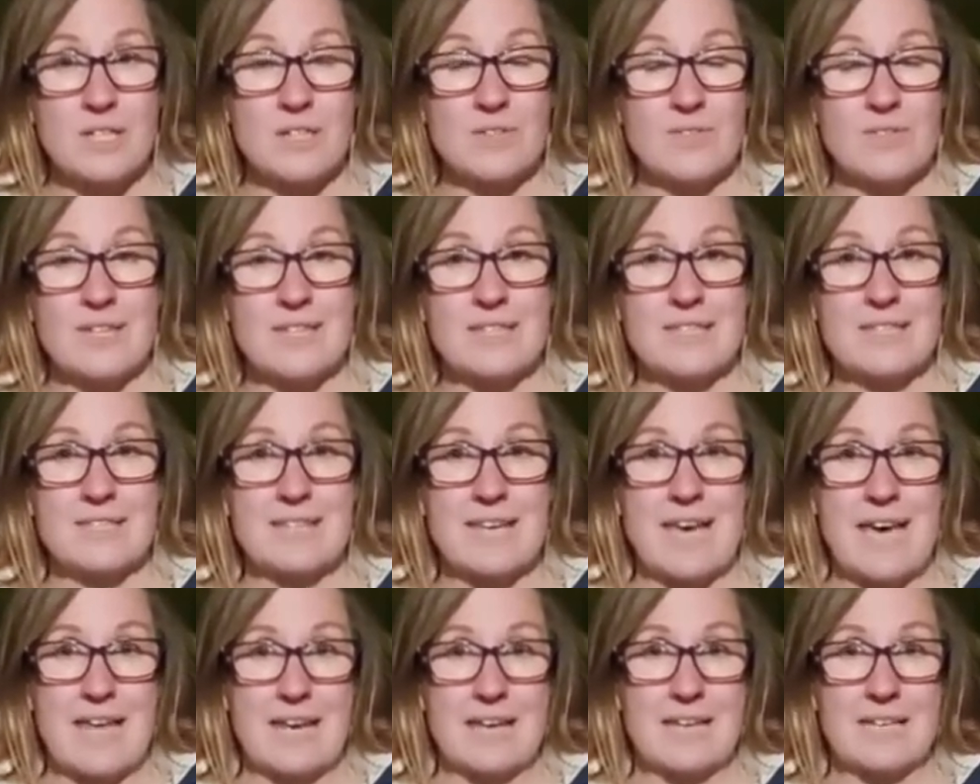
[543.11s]
of his
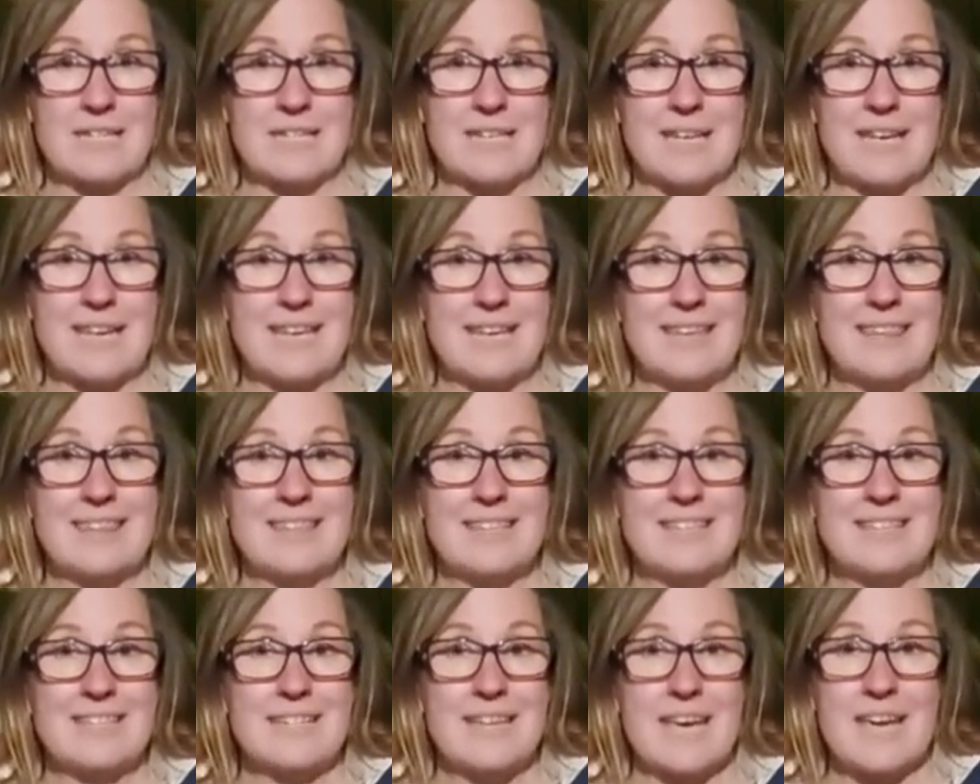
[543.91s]
tent in
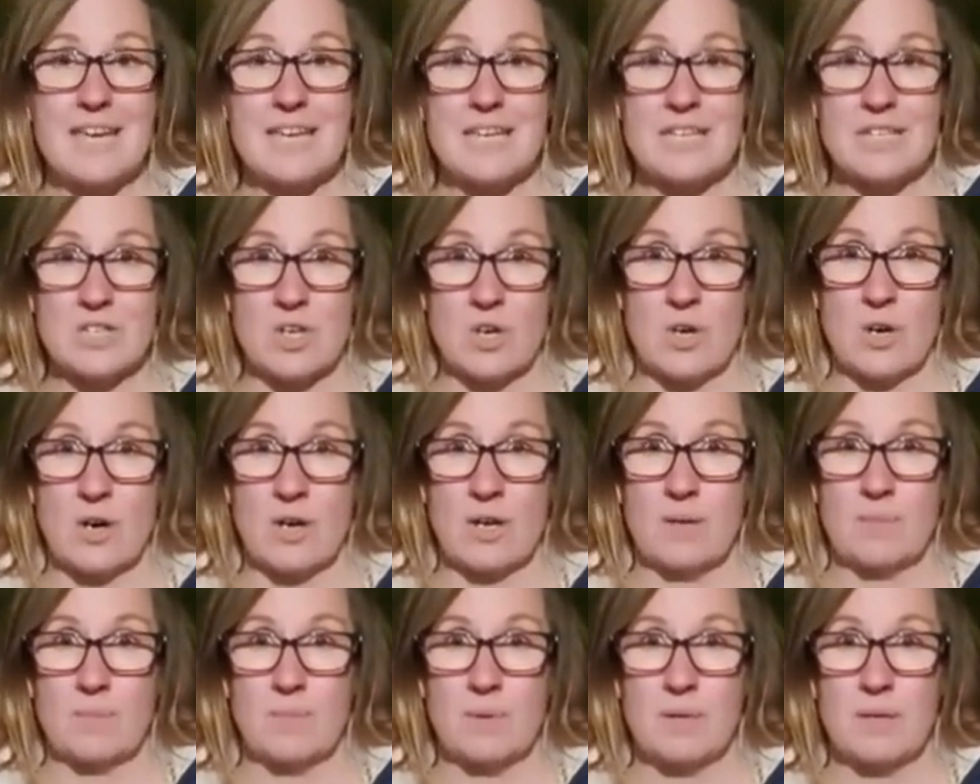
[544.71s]
the
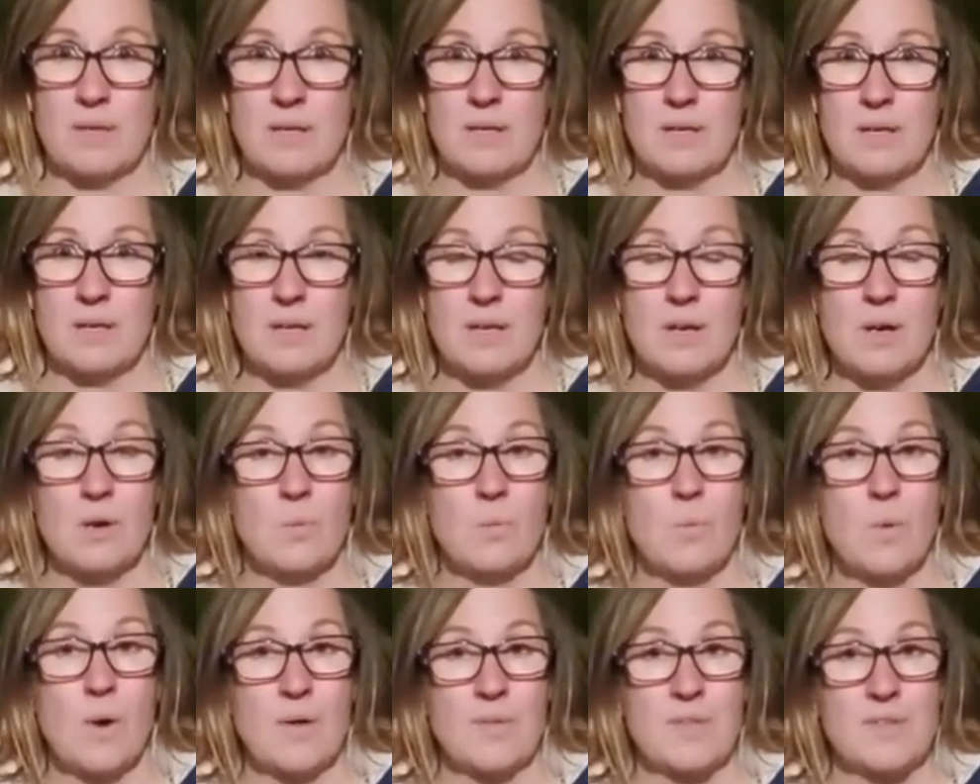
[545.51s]
daytime
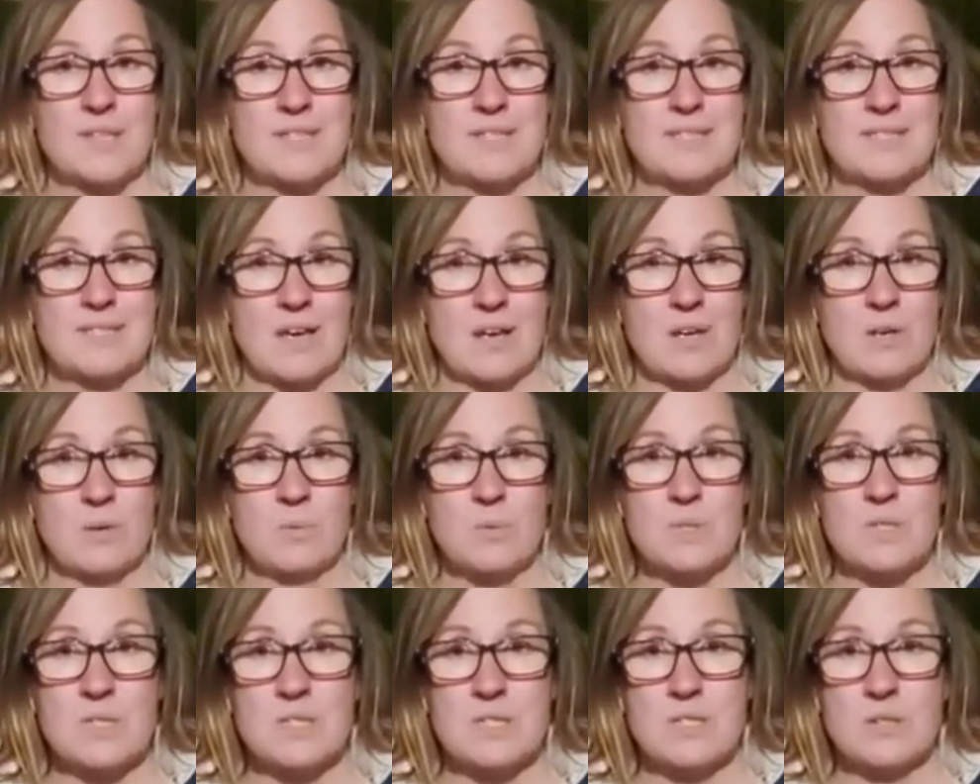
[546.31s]
while the sun
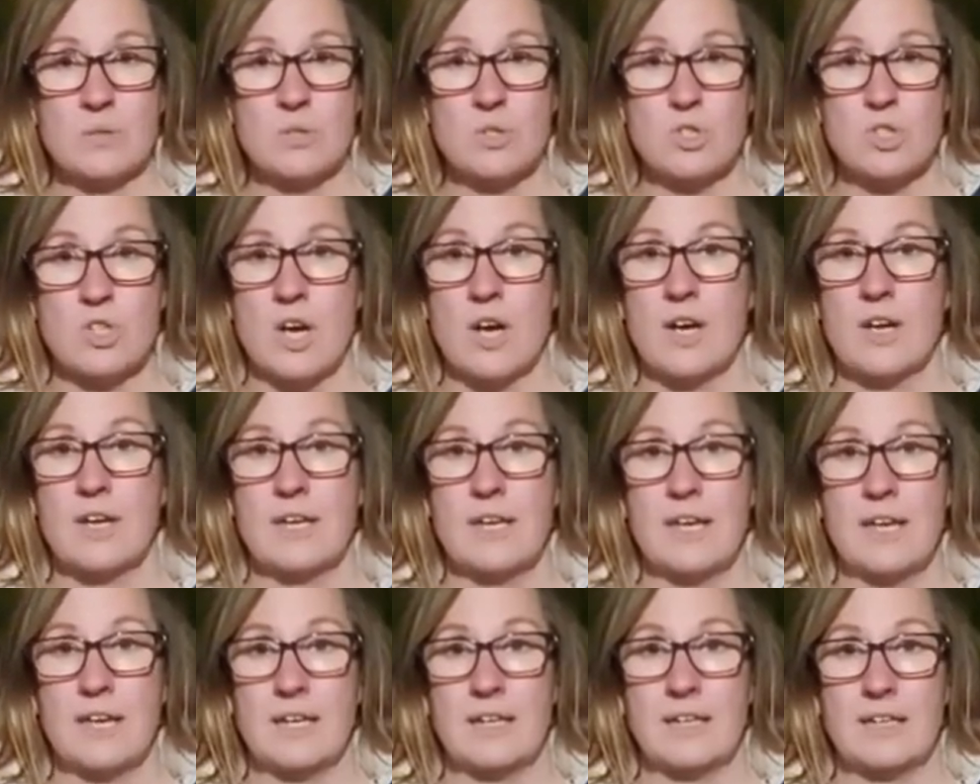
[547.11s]
was still
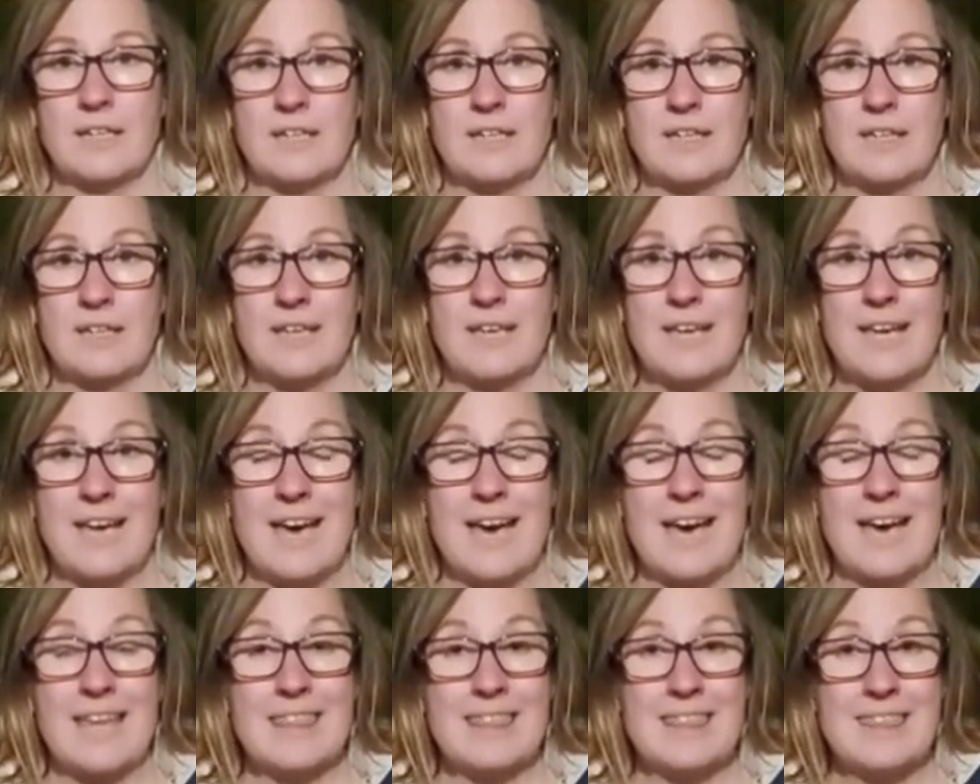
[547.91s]
shining.
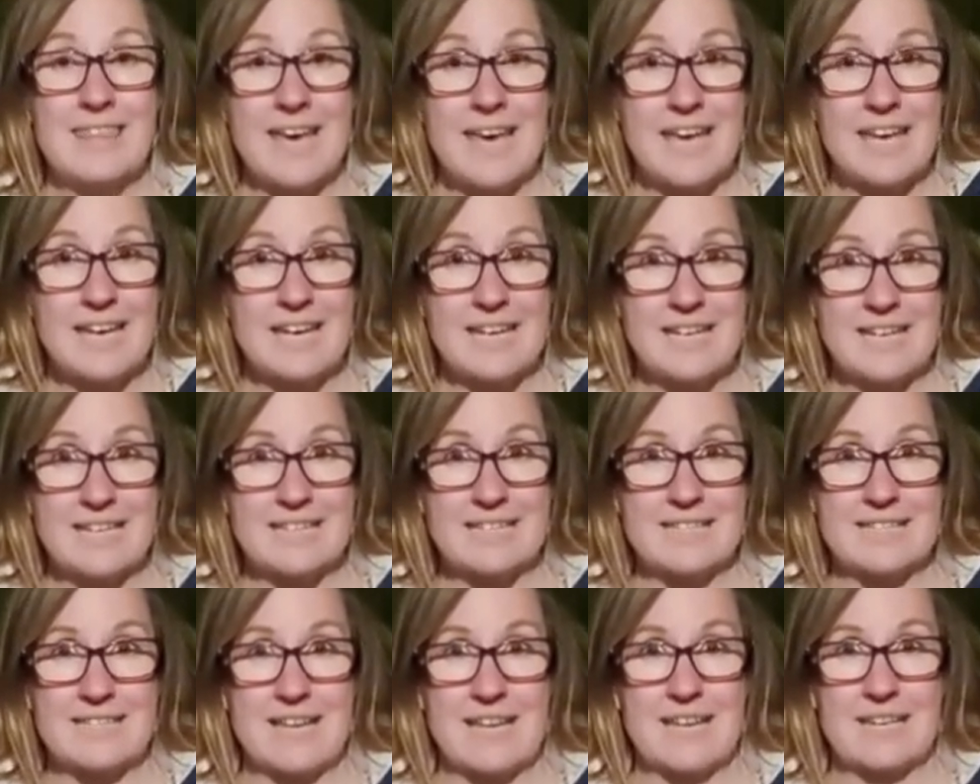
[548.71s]
And then he
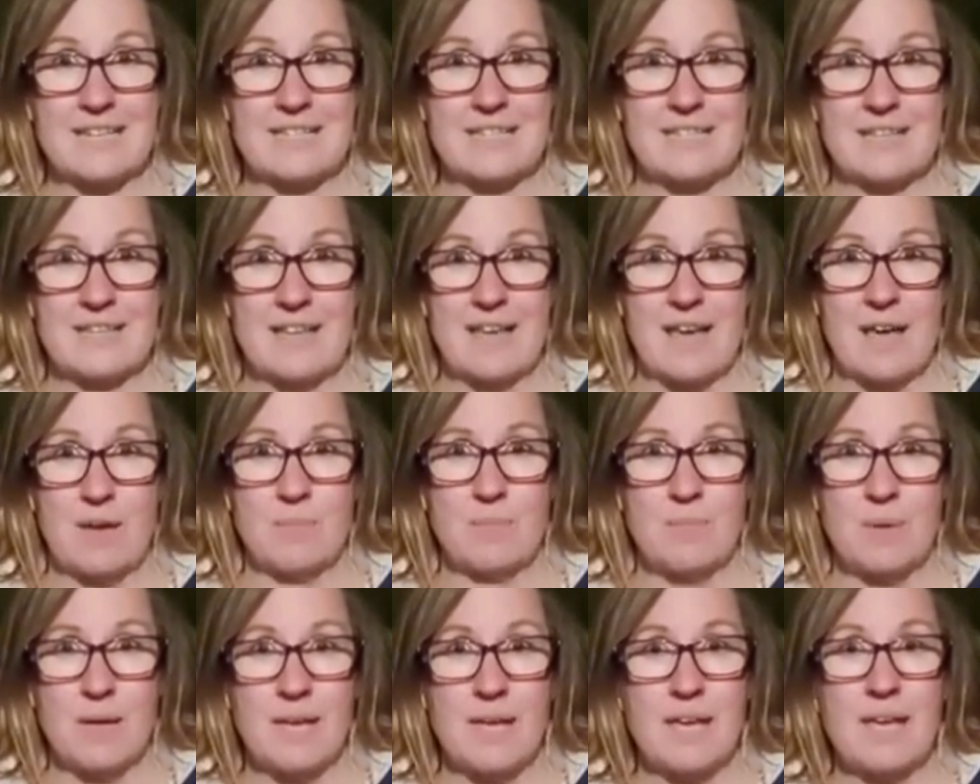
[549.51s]
said to
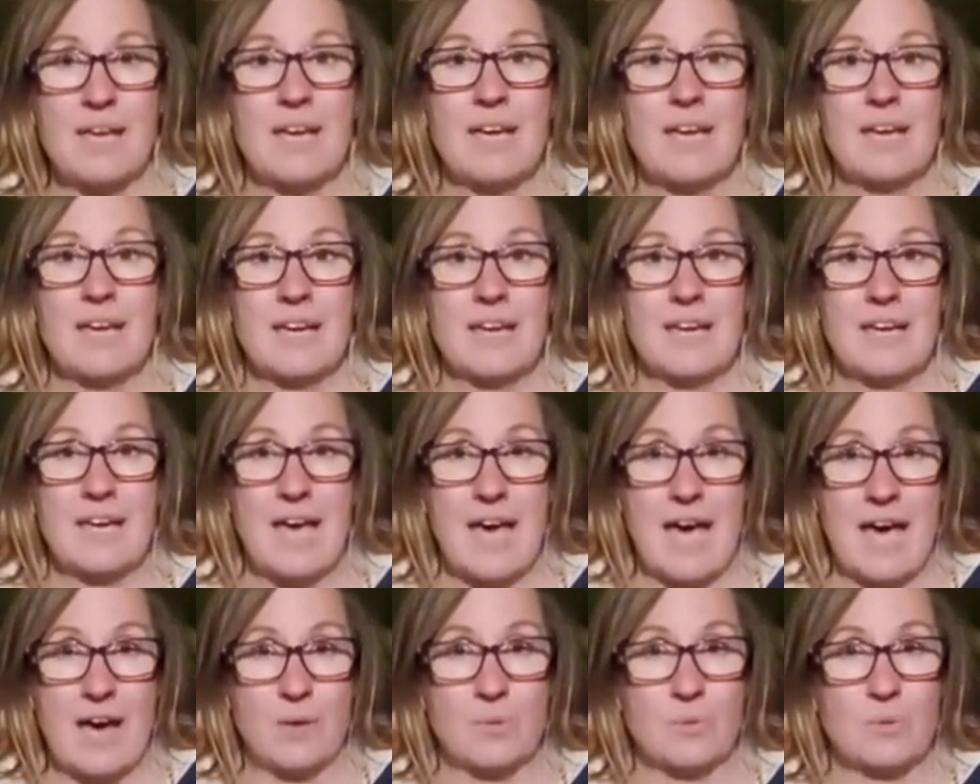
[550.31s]
them,
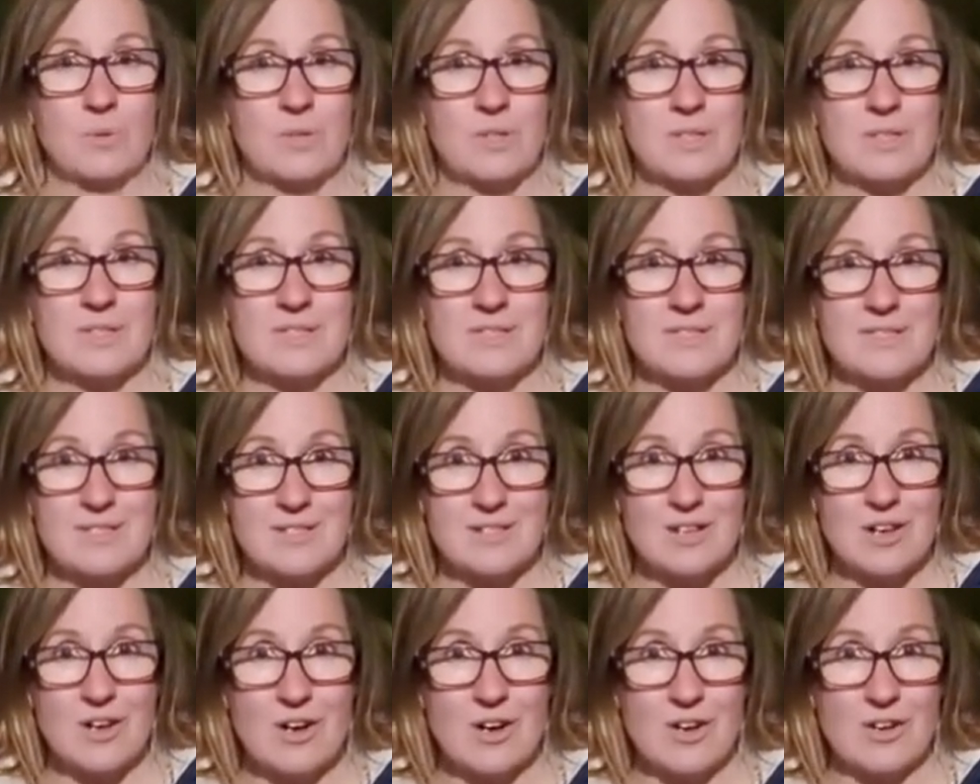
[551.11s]
"Count the
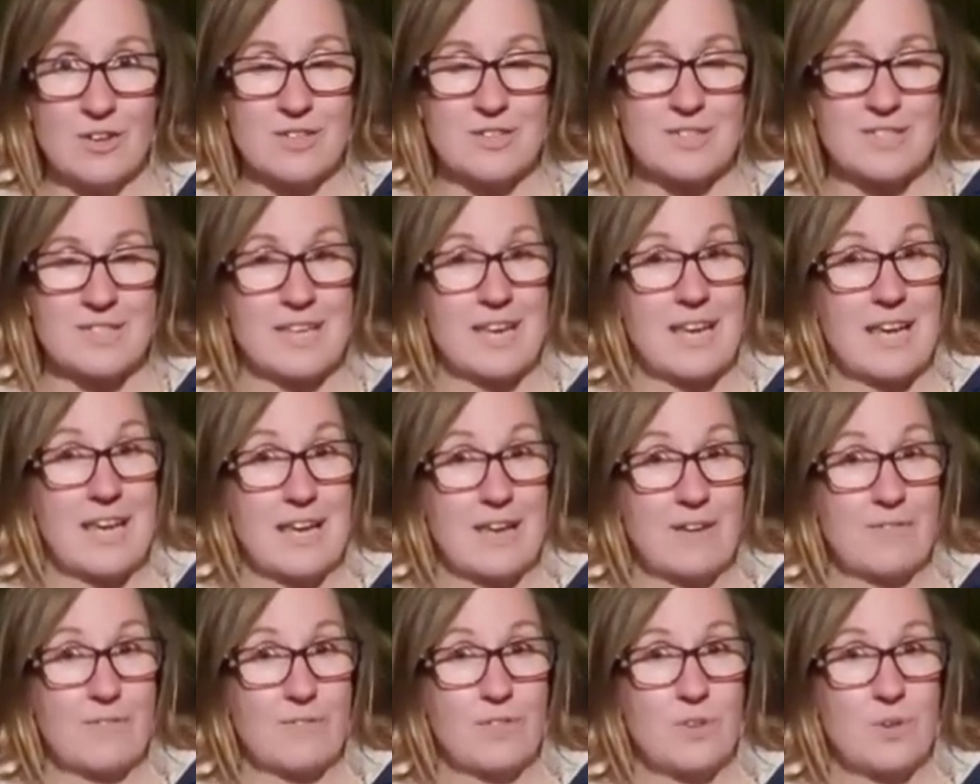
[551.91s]
stars
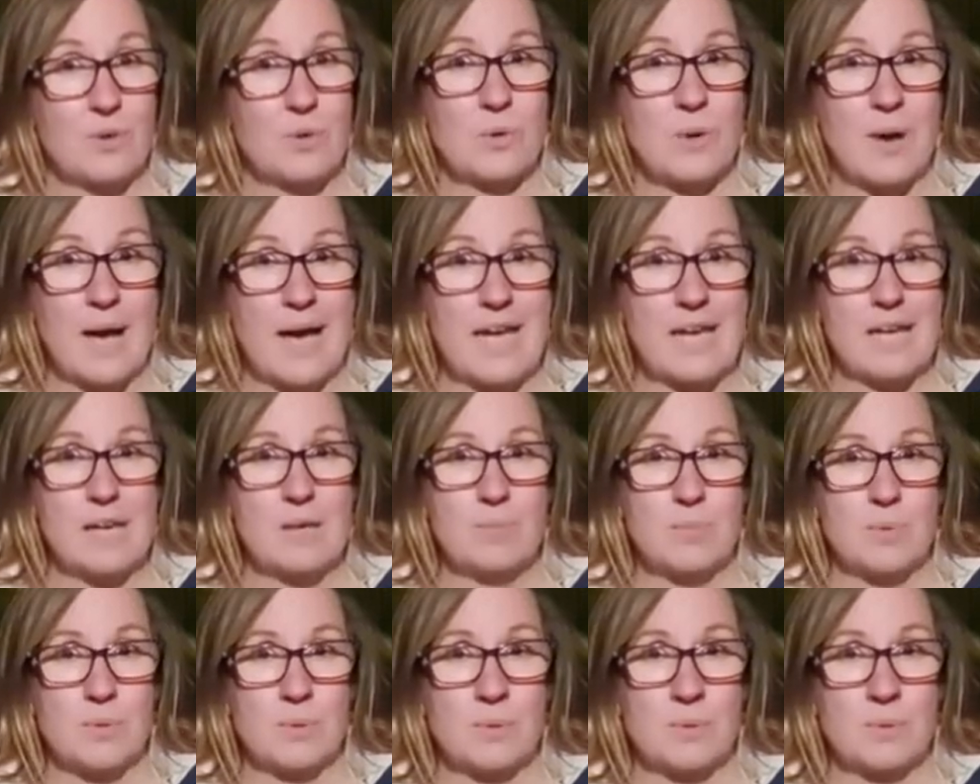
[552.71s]
if you're
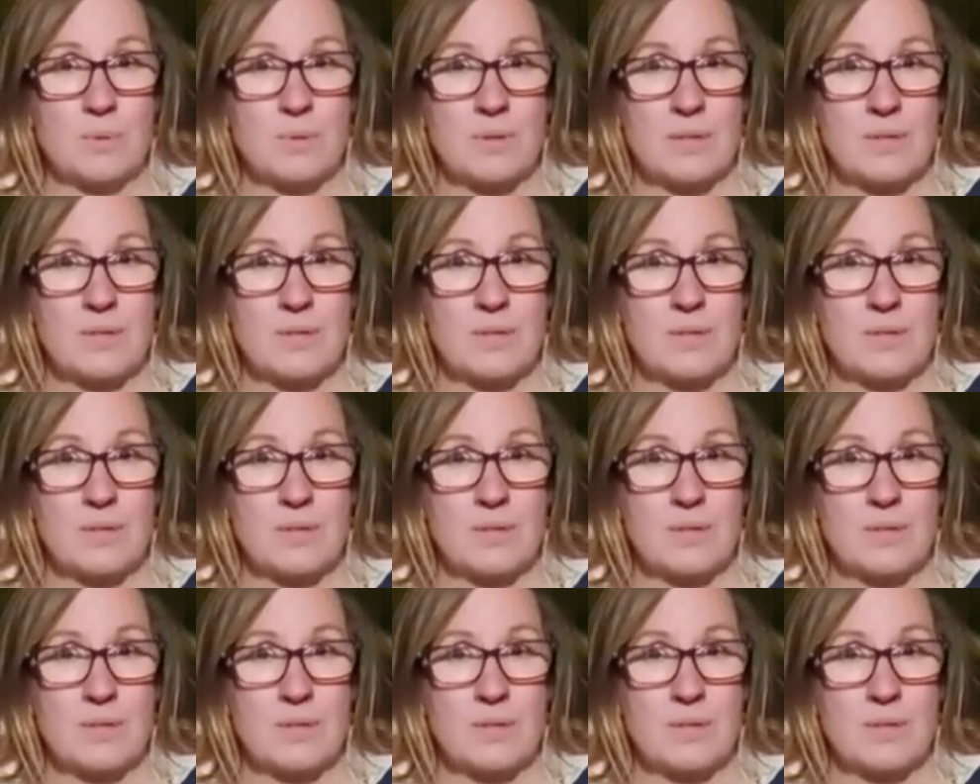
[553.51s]
able."